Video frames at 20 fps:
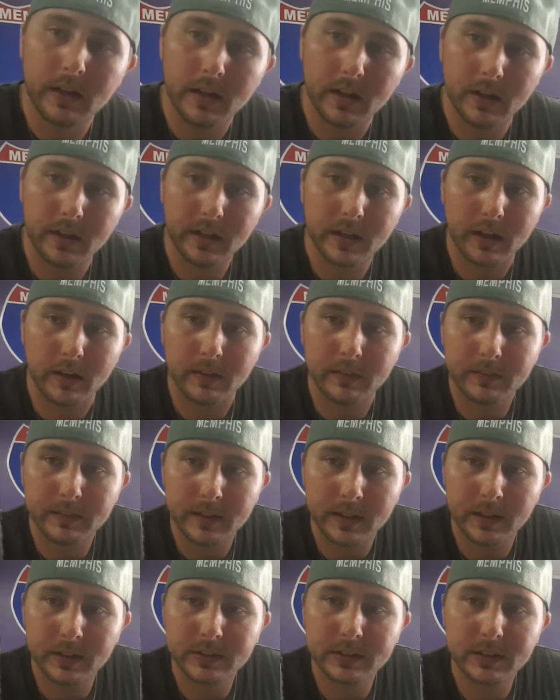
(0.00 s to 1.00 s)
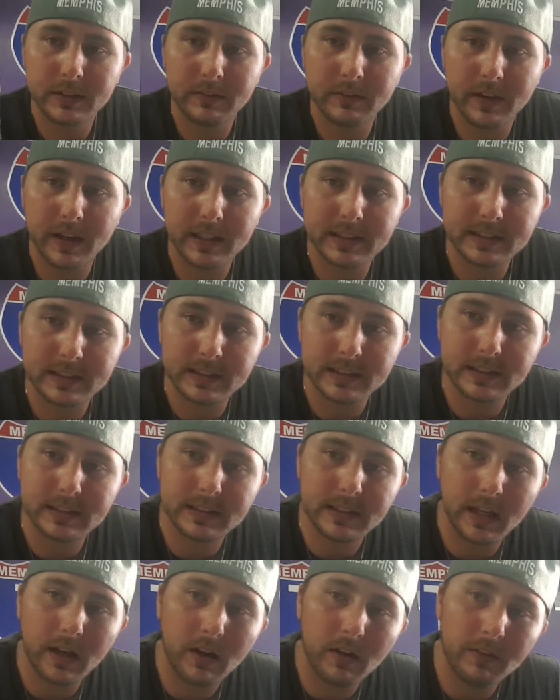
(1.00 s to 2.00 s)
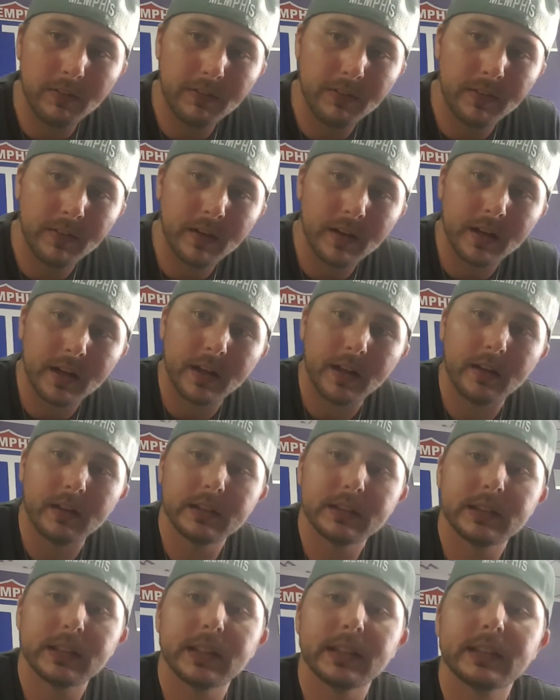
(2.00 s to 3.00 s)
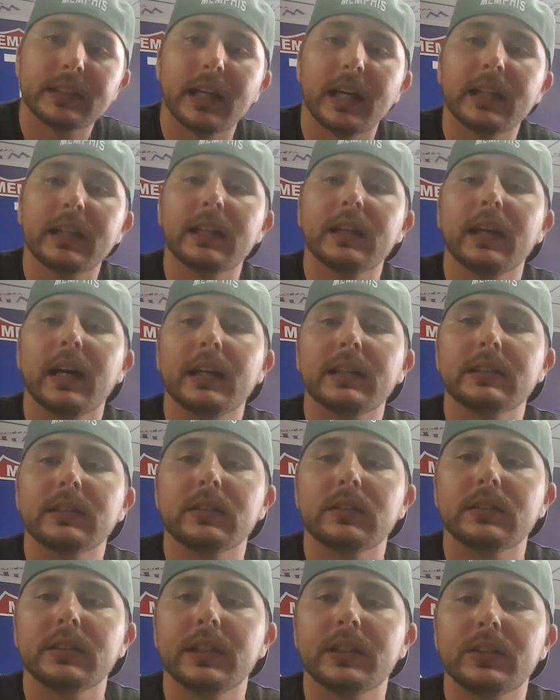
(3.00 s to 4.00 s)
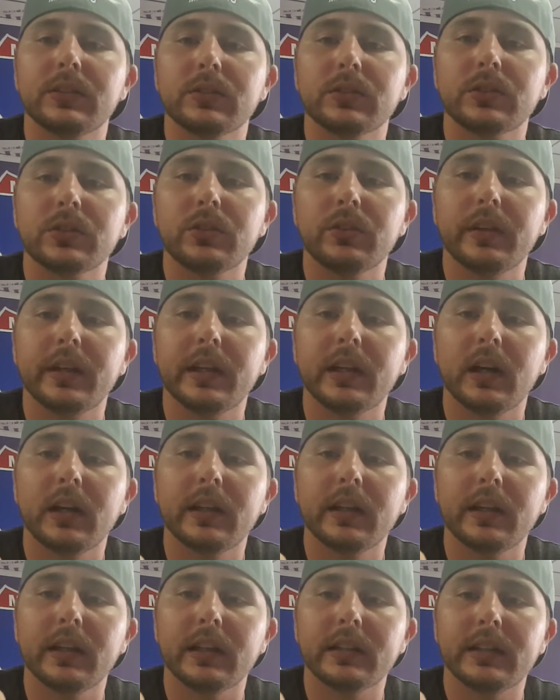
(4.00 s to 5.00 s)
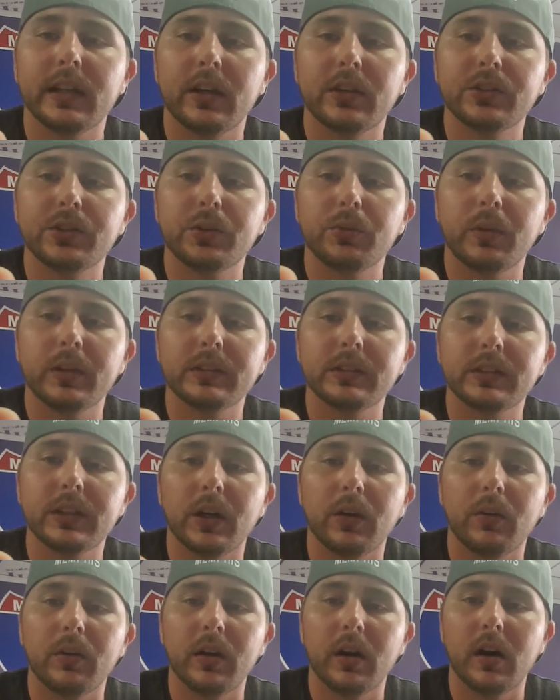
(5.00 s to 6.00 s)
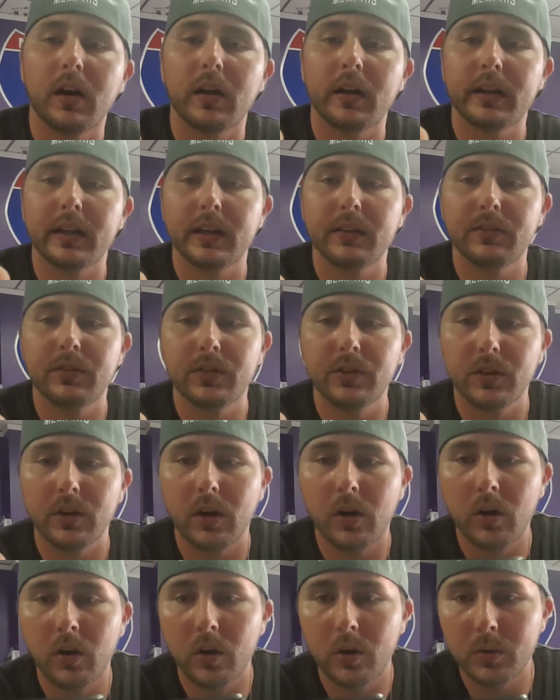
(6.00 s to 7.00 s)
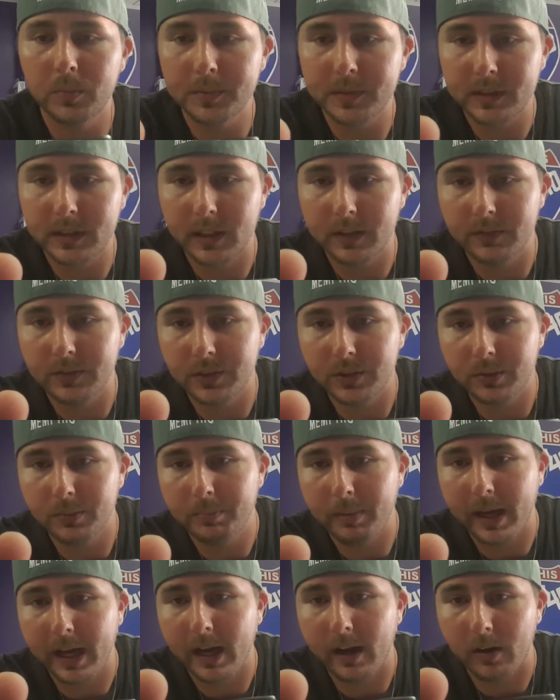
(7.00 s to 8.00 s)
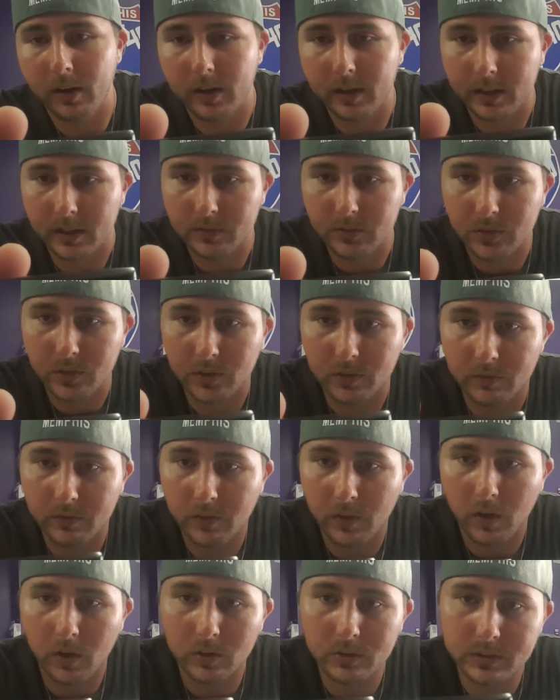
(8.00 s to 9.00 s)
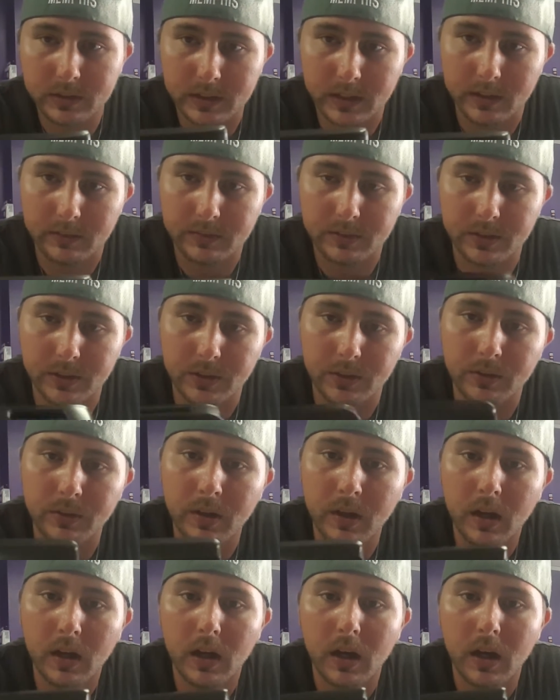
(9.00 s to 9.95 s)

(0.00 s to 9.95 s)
here you go. There's the device itself. You can see it's got the nice little digital screen on there that tells you what's going on. It gives you your ohms, gives you your power, it gives you your volts, gives you